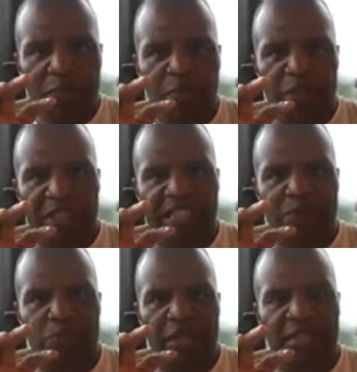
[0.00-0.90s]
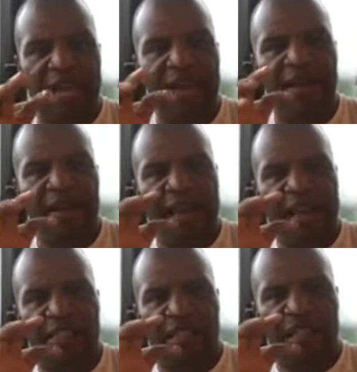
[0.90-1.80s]
Bridget says preach that, and
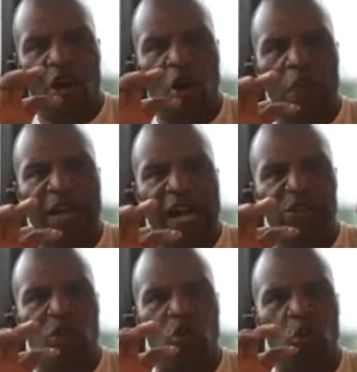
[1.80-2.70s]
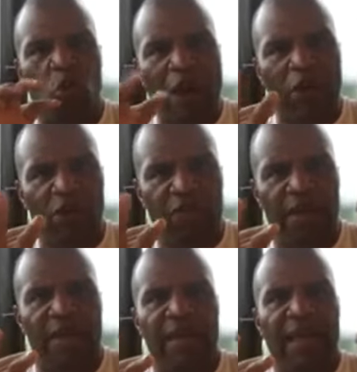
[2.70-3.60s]
it's the Hope Doctrine on wealth,
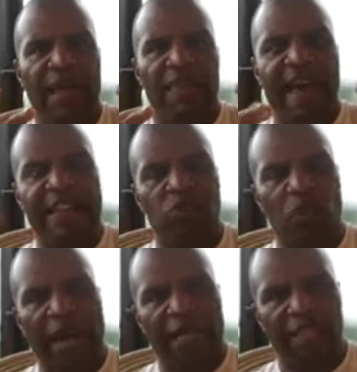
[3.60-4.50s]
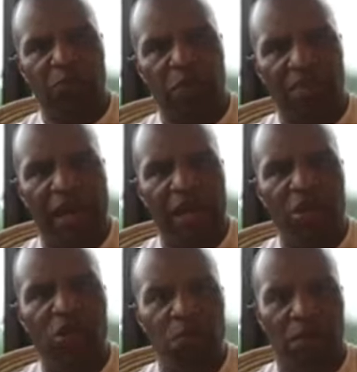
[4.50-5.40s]
and that's what I just put in my
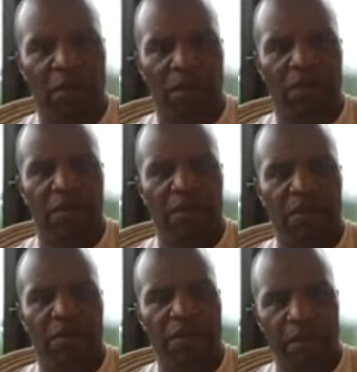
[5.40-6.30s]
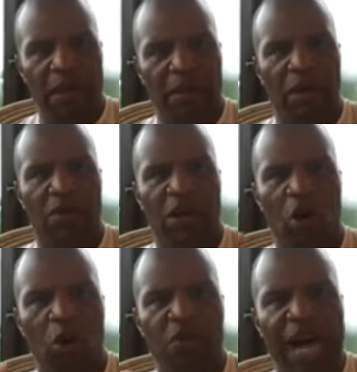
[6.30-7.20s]
new book, The Memo, the
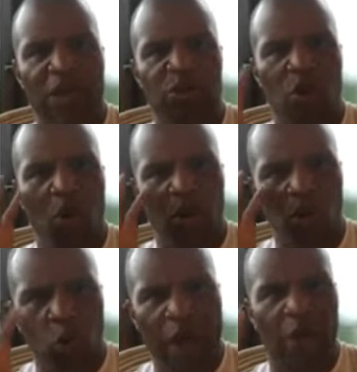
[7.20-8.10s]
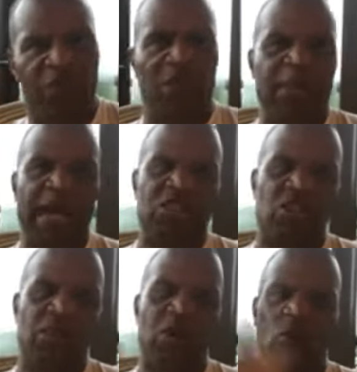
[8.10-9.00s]
Hope Doctrine on wealth. So I'm now
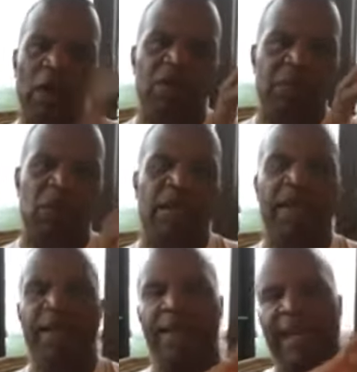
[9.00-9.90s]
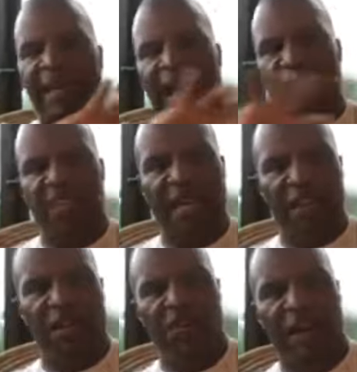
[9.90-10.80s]
talking about wealth building and not just
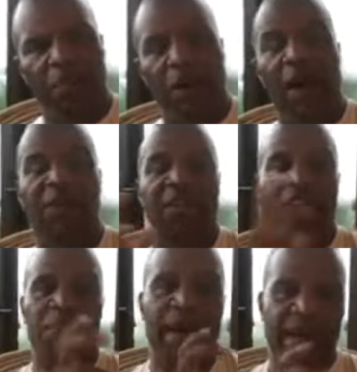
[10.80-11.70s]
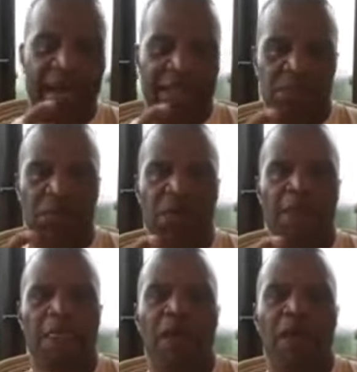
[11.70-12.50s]
identifying poverty in my next book.